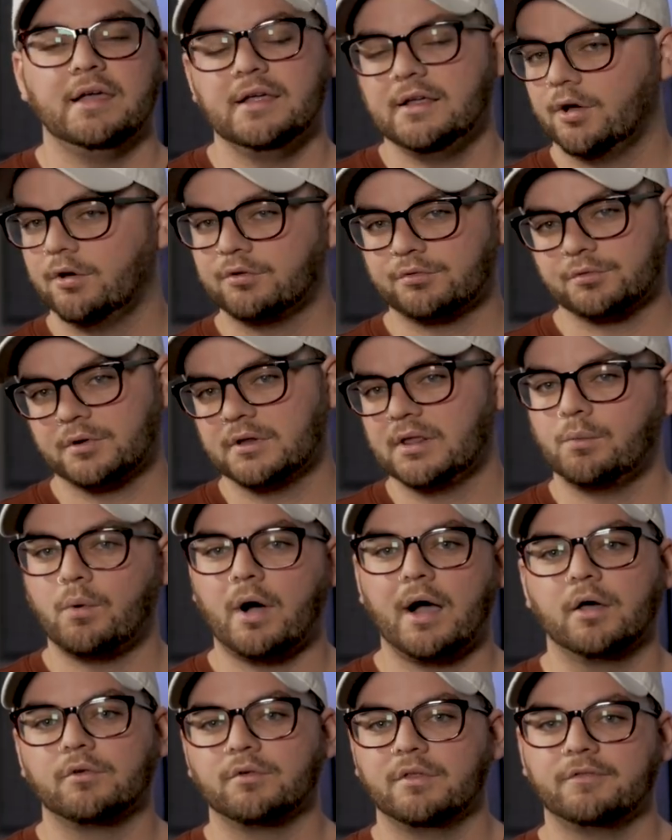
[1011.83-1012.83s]
He goes really
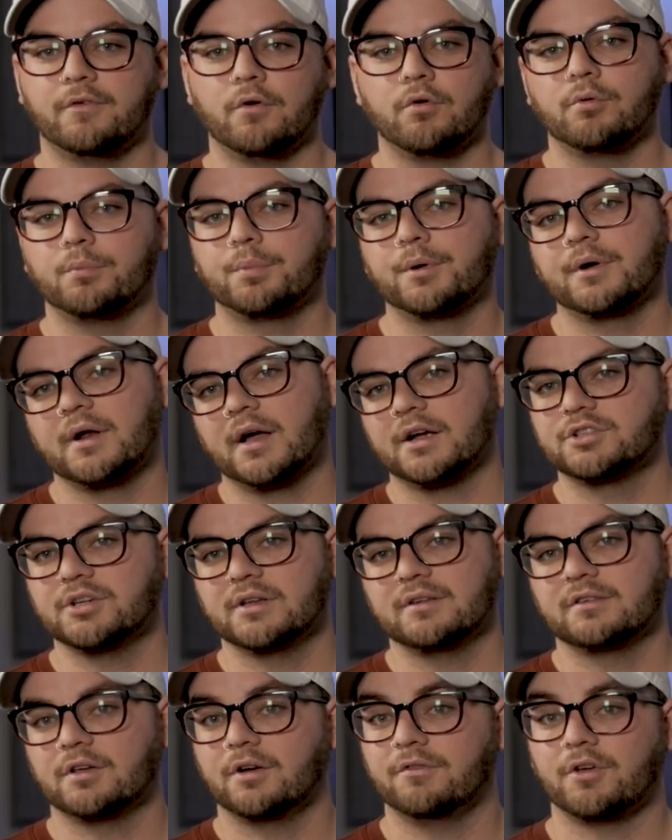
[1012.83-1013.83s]
wild with vocal
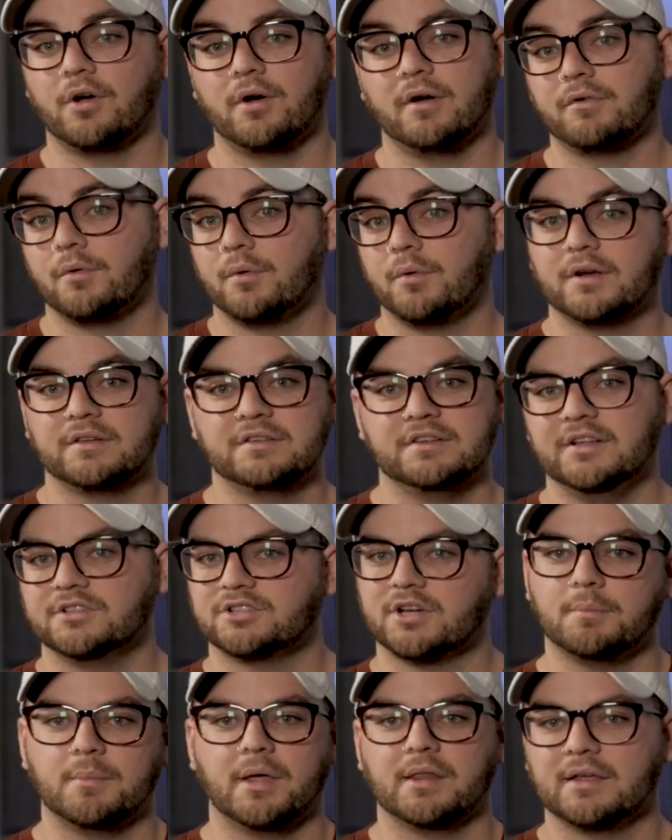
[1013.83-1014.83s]
production, so if y'all ever want to see a
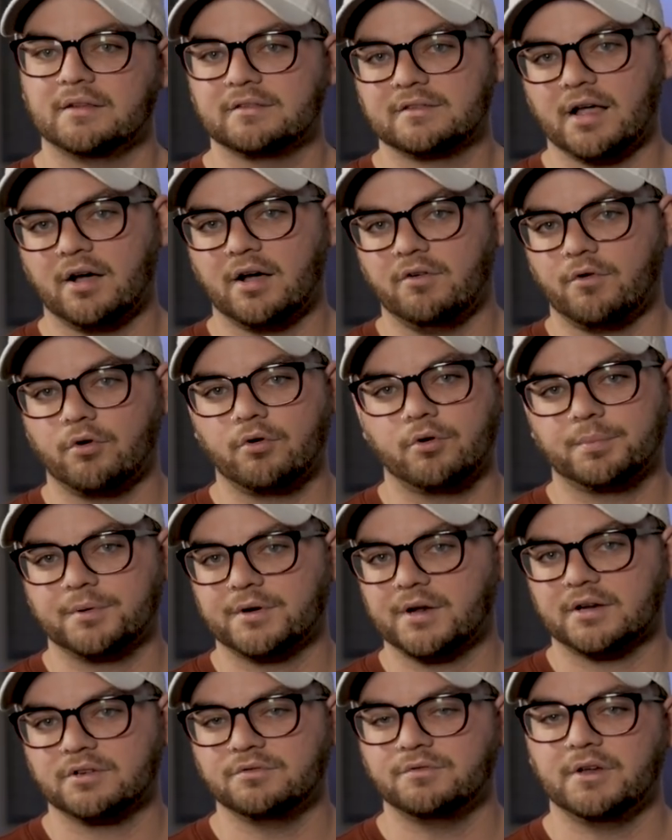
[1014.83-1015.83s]
Jon Bellion style vocal
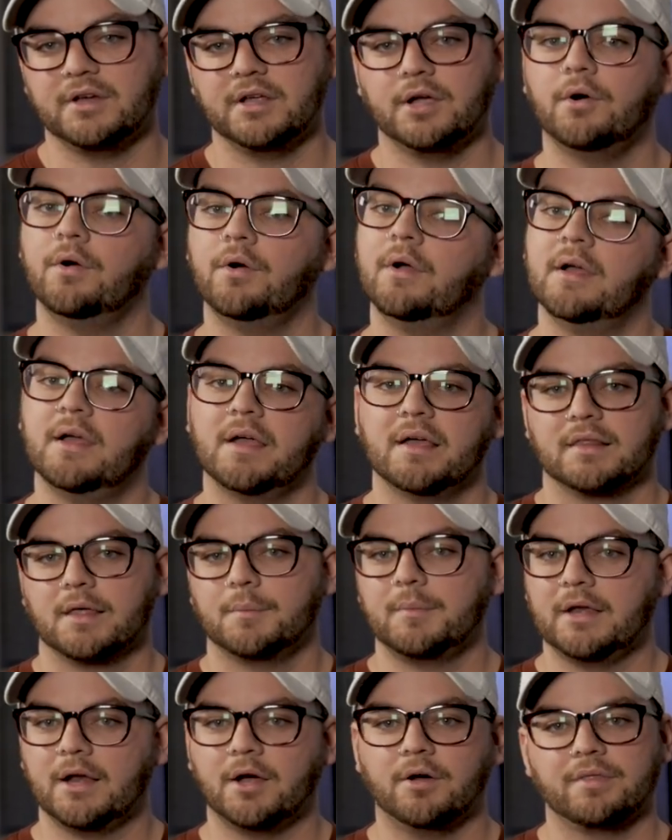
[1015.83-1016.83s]
production video,
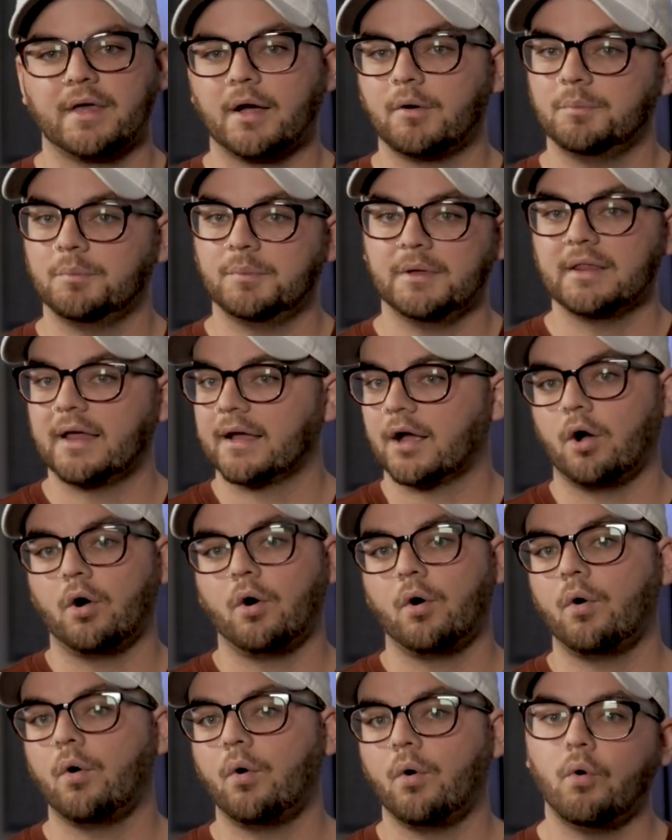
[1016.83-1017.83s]
let me know. That would be like a
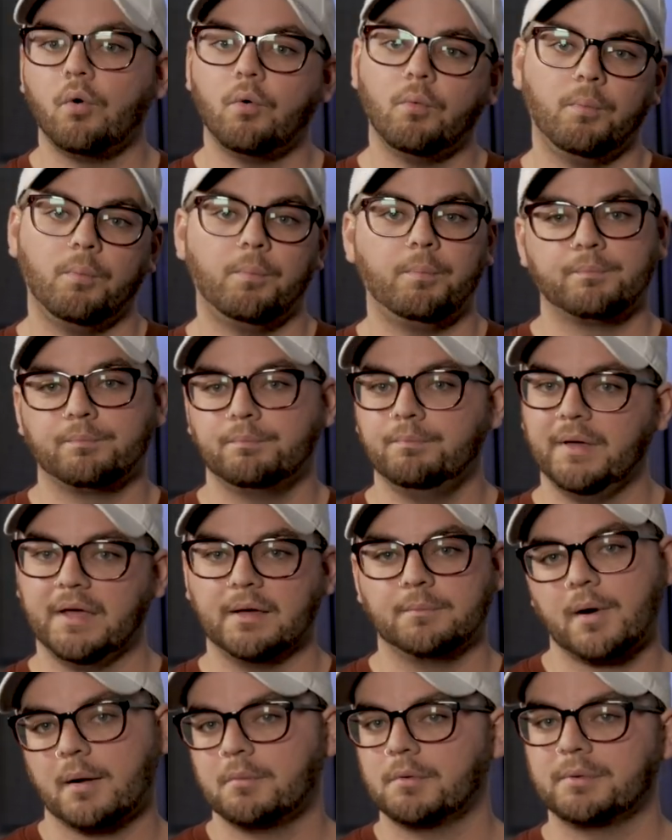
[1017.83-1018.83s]
whole
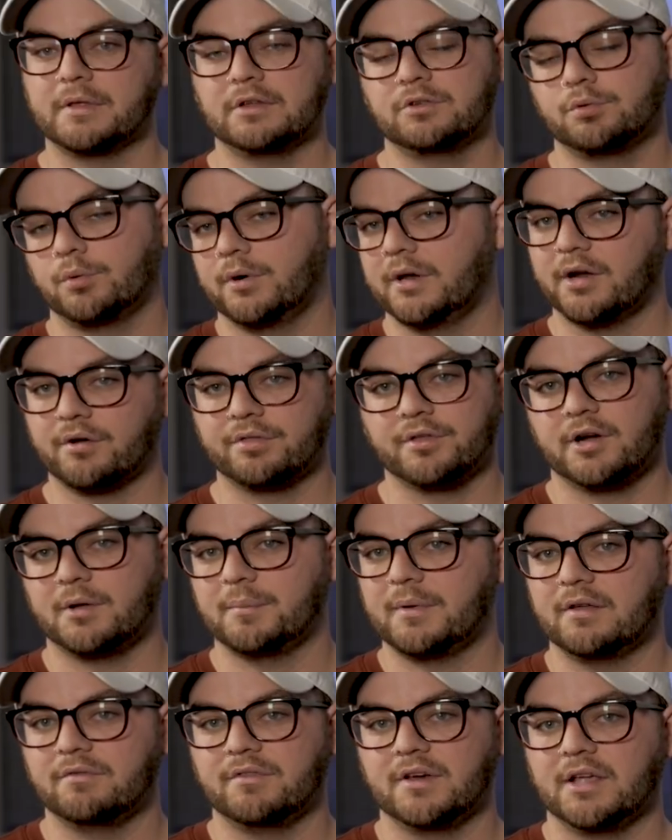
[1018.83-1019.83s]
big, probably 20 or
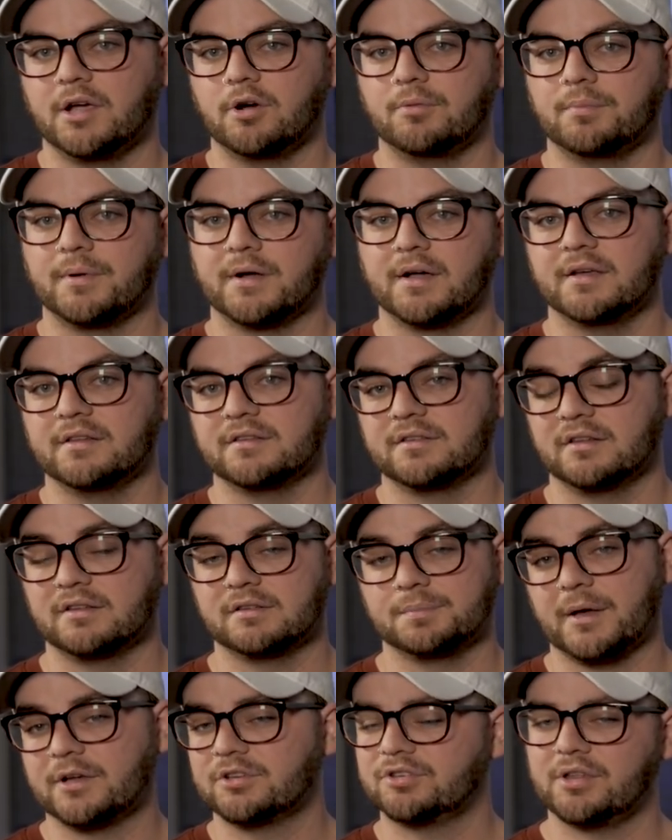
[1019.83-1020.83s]
30 minute video because
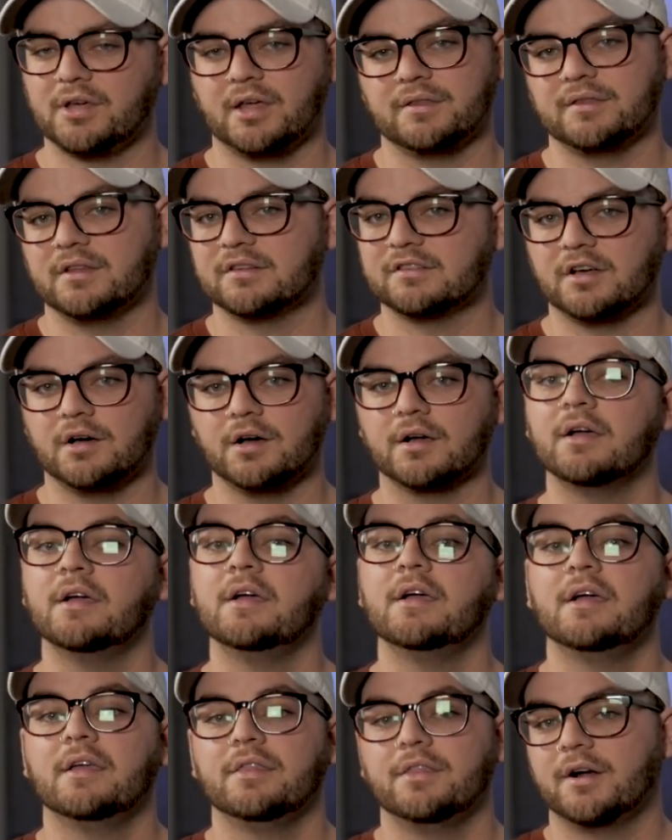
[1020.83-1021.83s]
especially on this song,
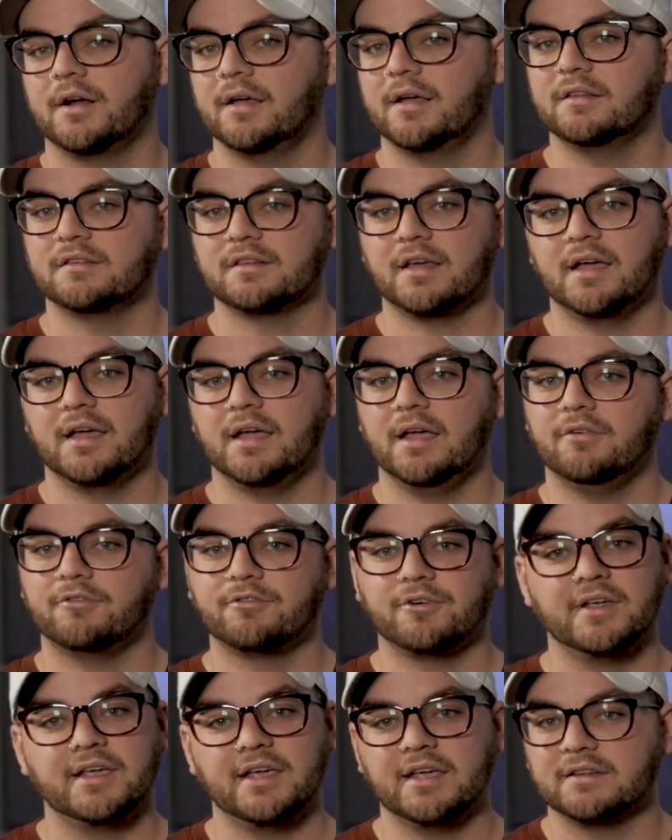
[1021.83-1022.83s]
there is a
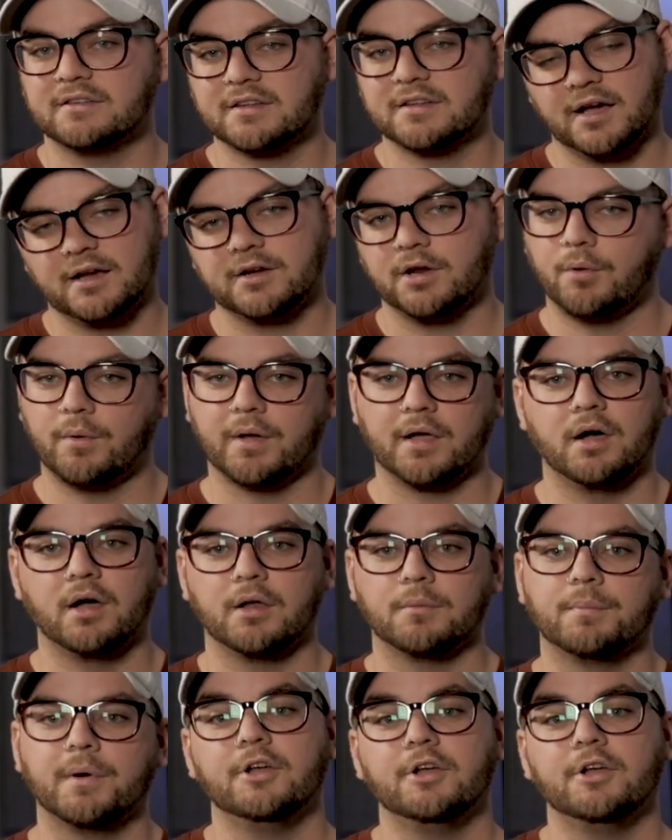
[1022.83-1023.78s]
freaking ton going on.